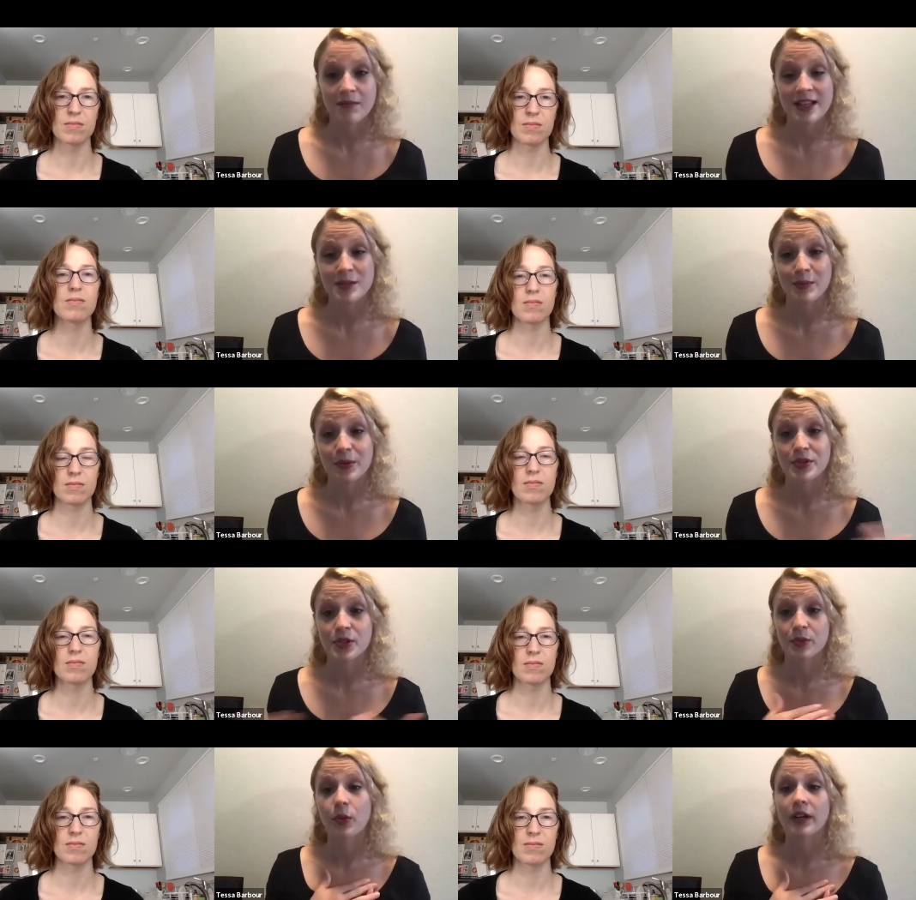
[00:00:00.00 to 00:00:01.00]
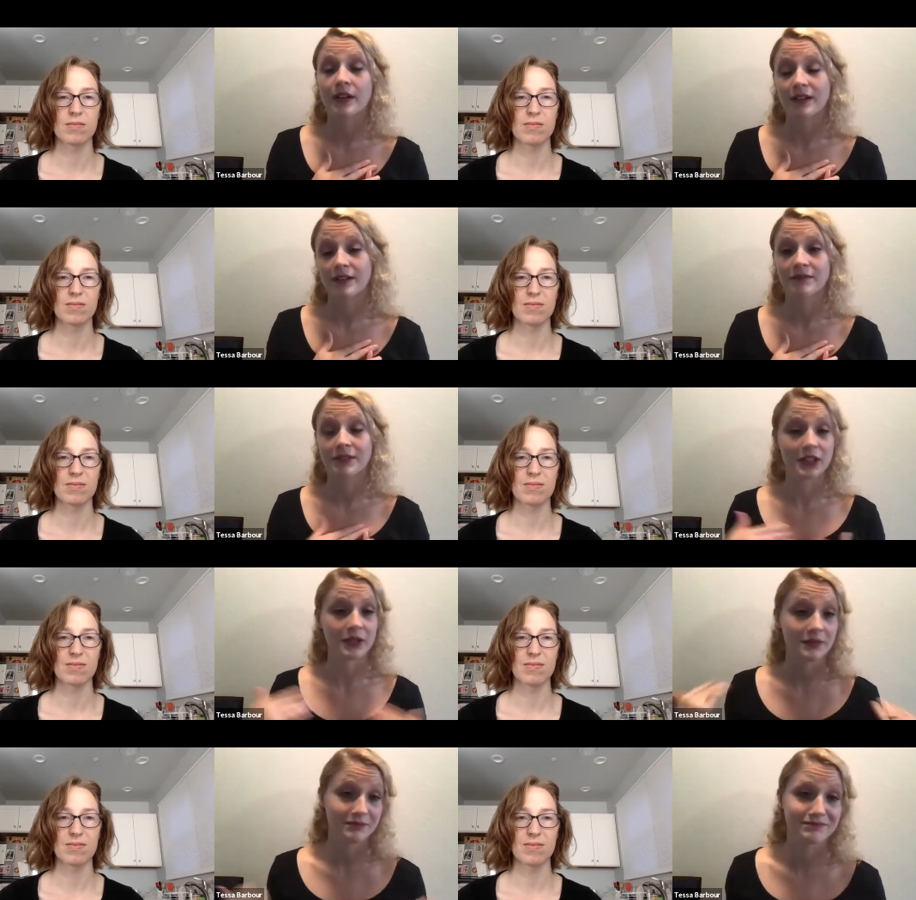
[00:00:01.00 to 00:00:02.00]
Speaker 1: as opposed to what, you know,
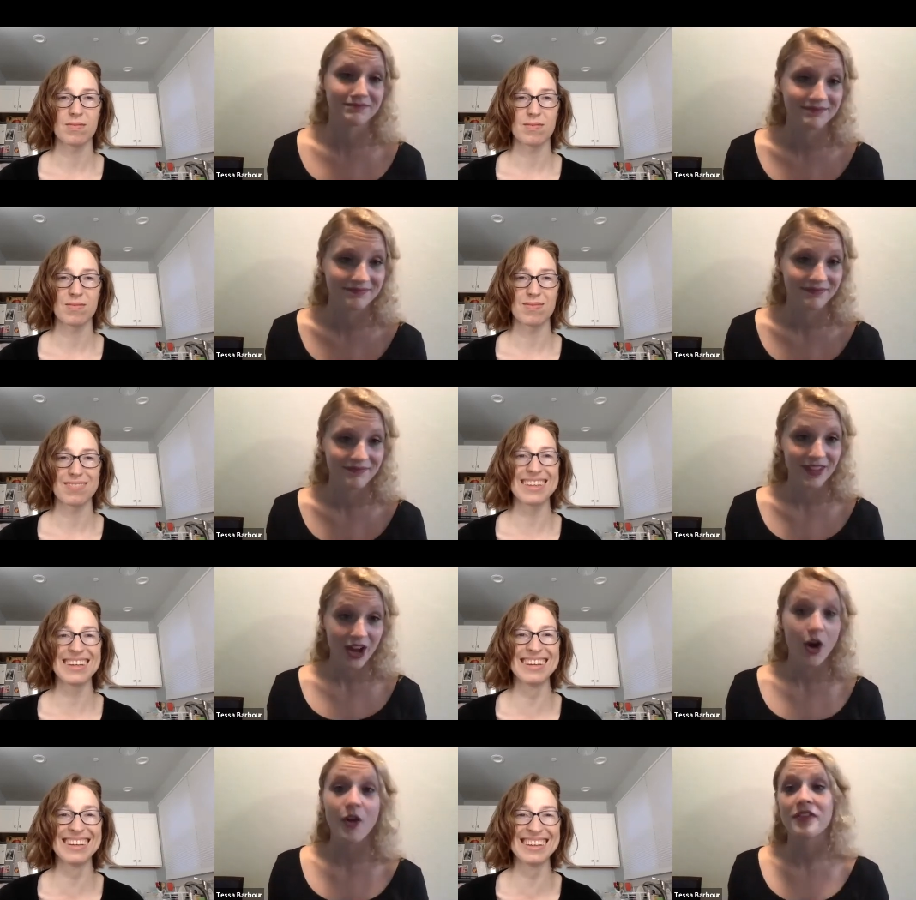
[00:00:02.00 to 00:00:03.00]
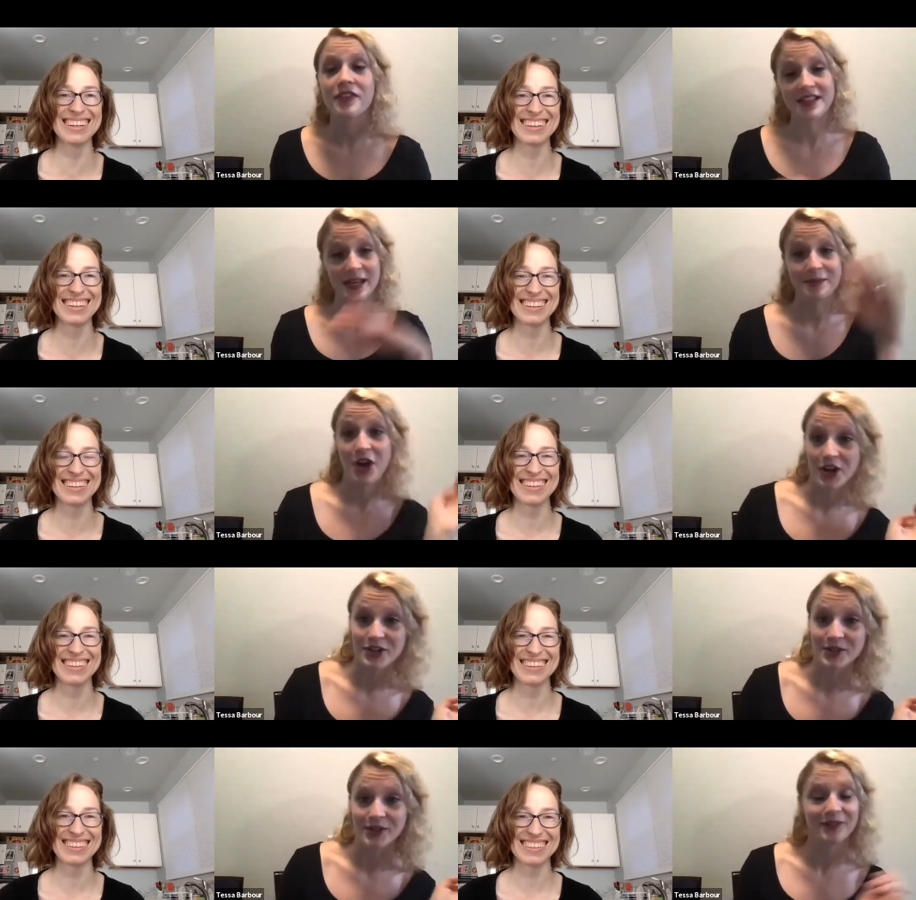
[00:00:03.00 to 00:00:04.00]
all the things I'm not
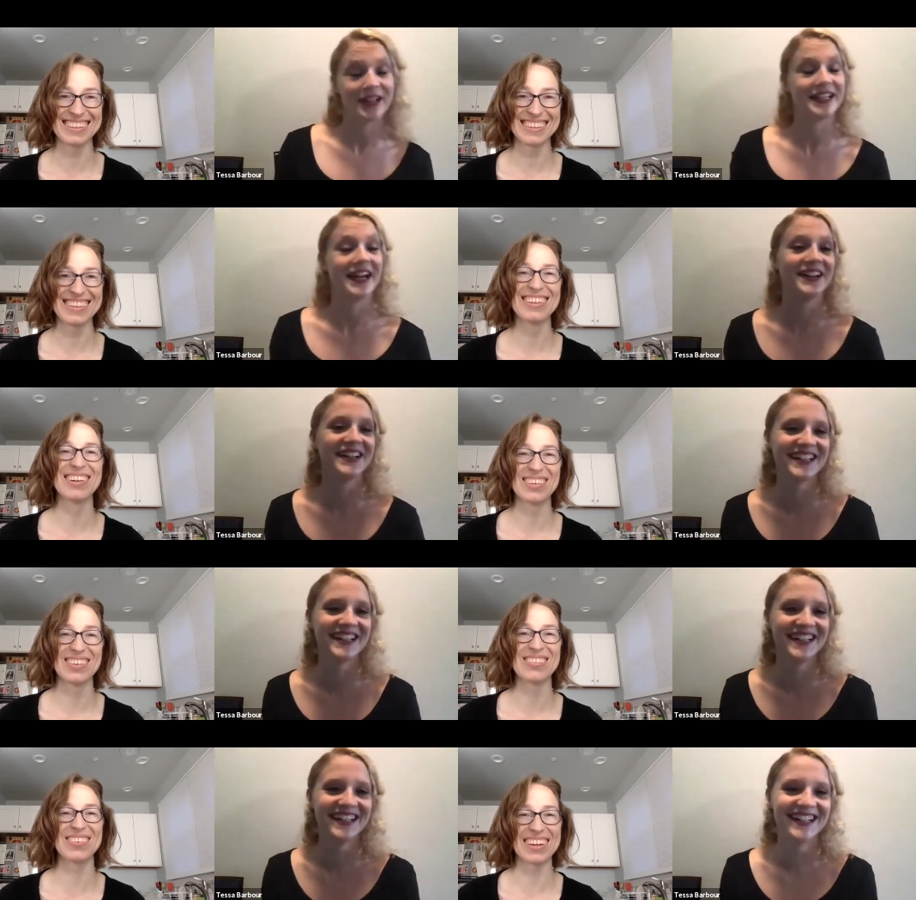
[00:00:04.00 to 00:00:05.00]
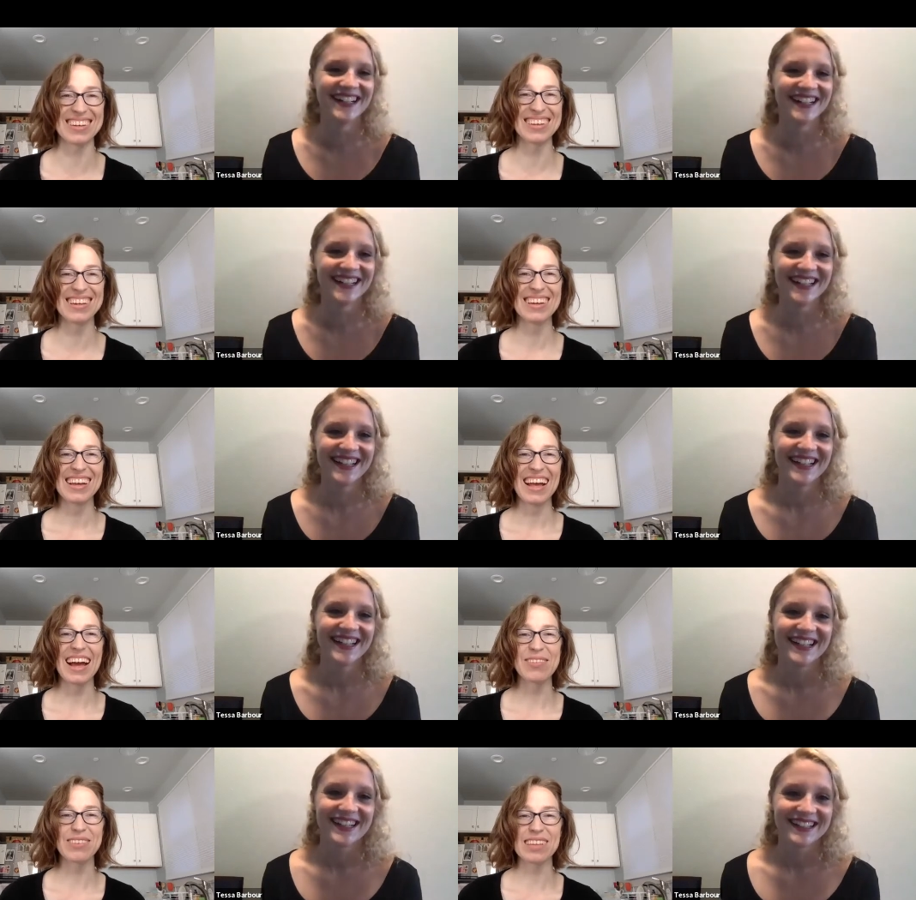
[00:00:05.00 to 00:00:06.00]
doing right now.
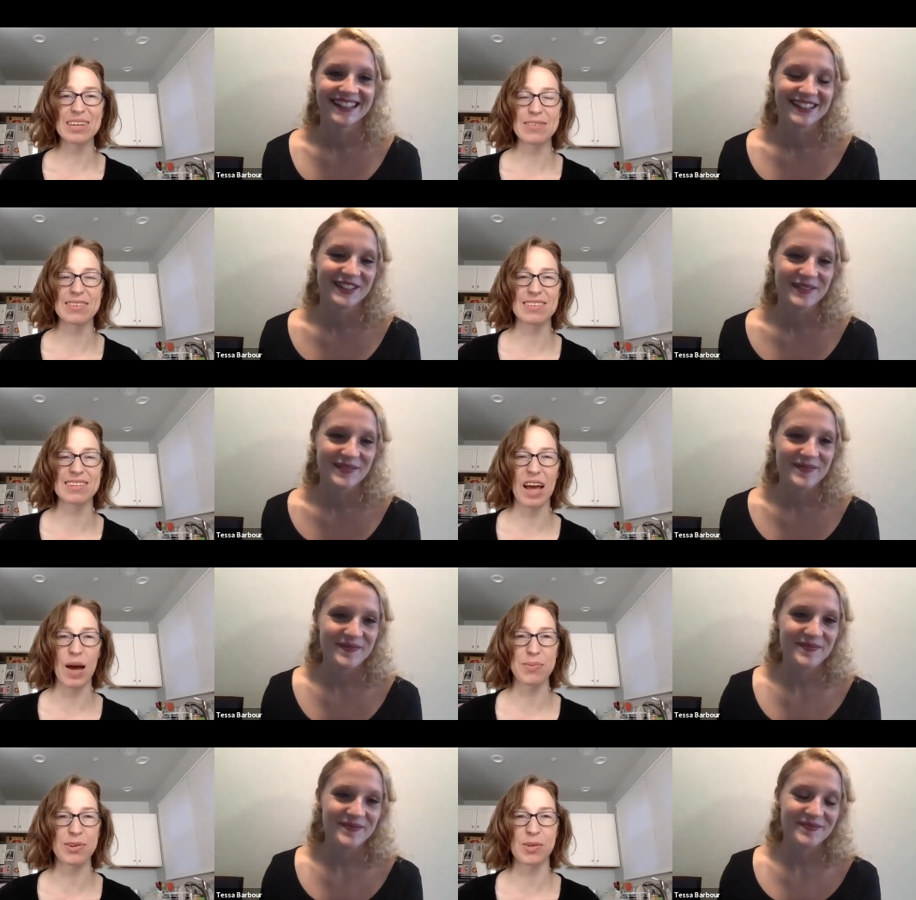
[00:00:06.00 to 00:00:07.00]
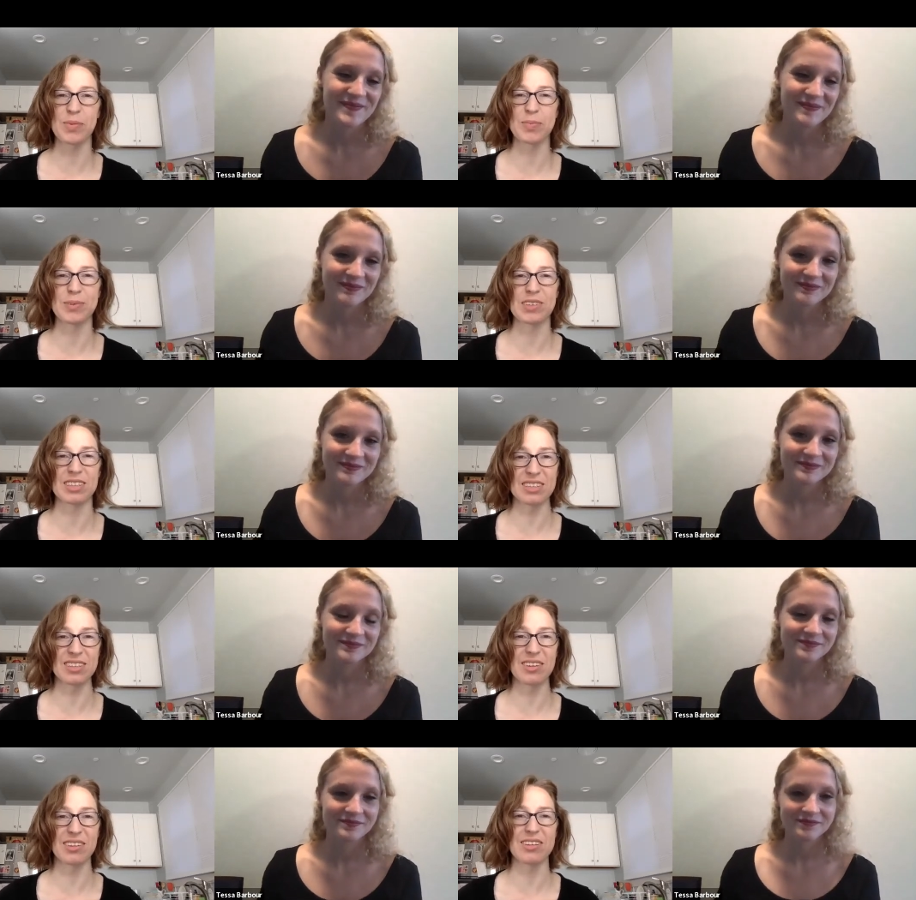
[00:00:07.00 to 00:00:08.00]
Speaker 2: I feel like with the TAP group in
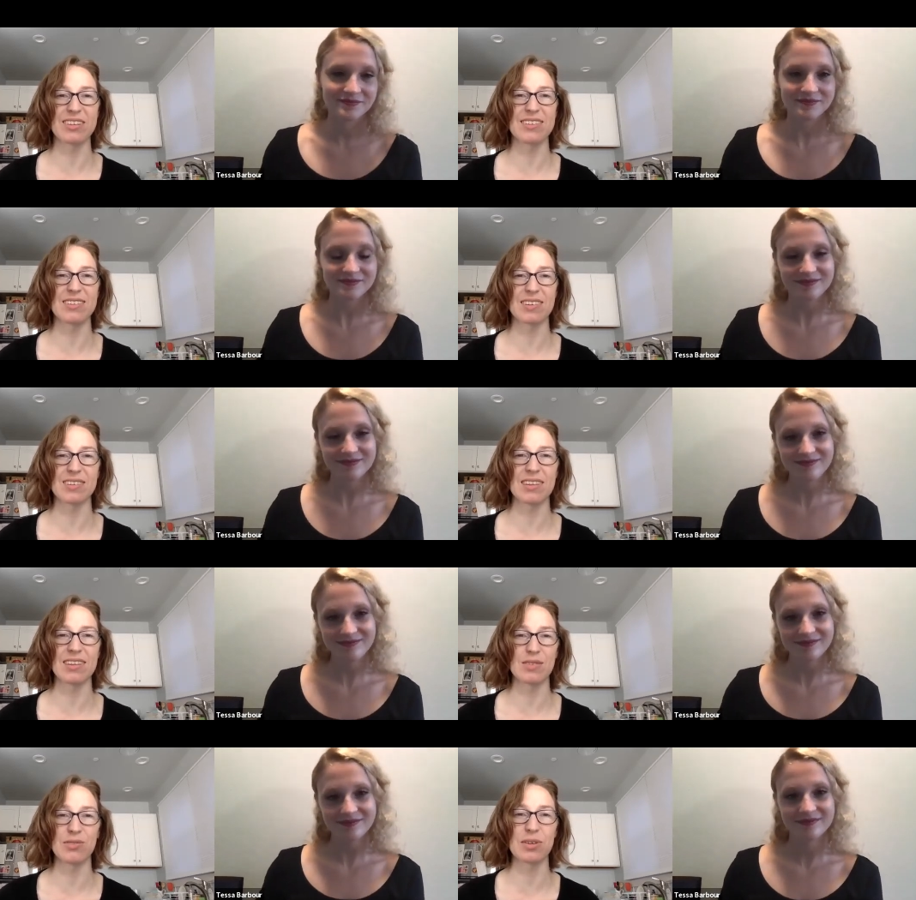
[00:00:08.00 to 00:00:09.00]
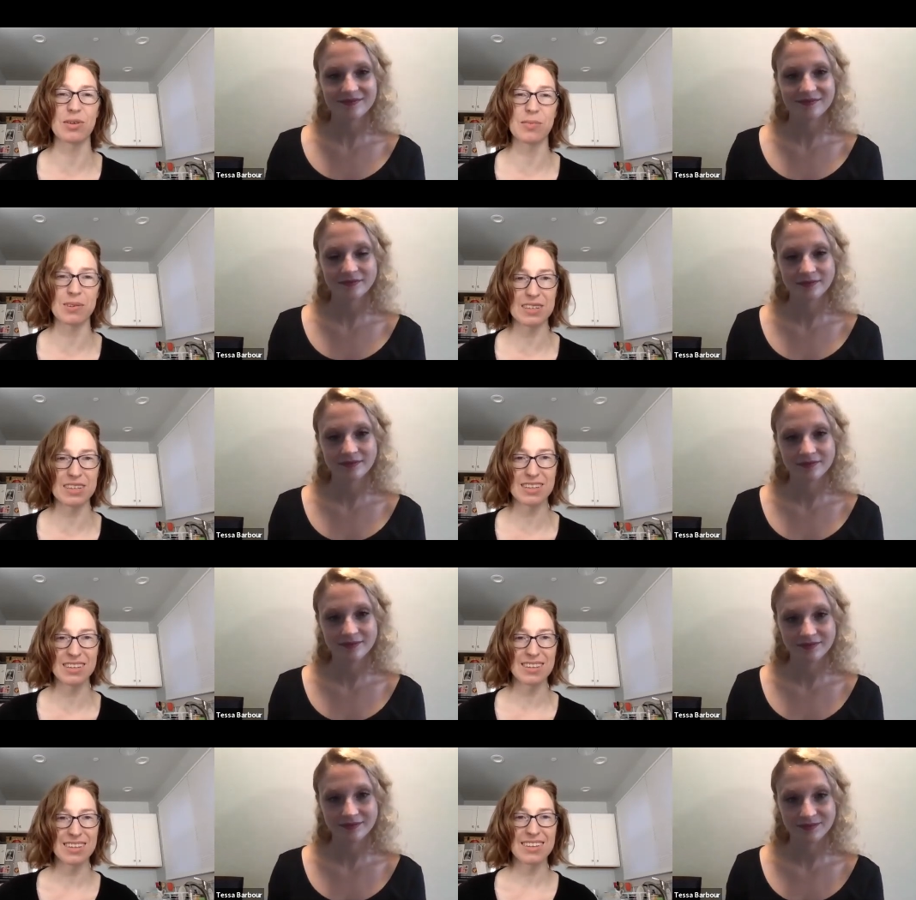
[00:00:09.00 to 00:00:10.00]
particular, there is a sense of community,
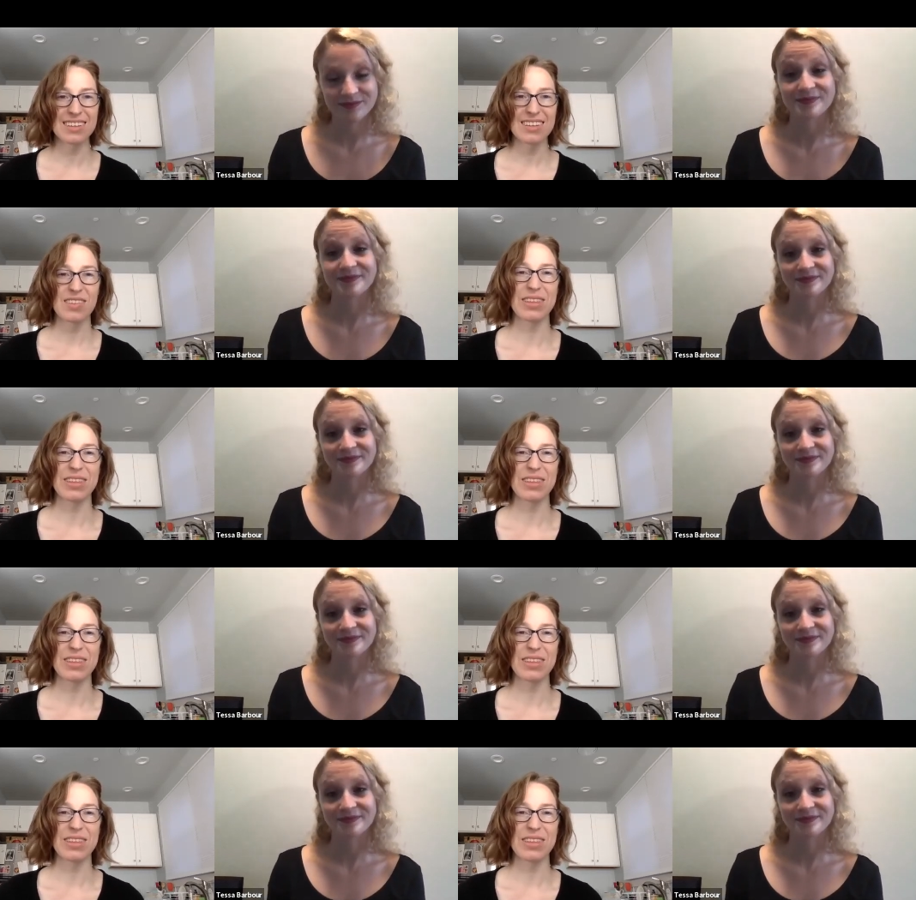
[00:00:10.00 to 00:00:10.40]
Speaker 1: mm-hmm.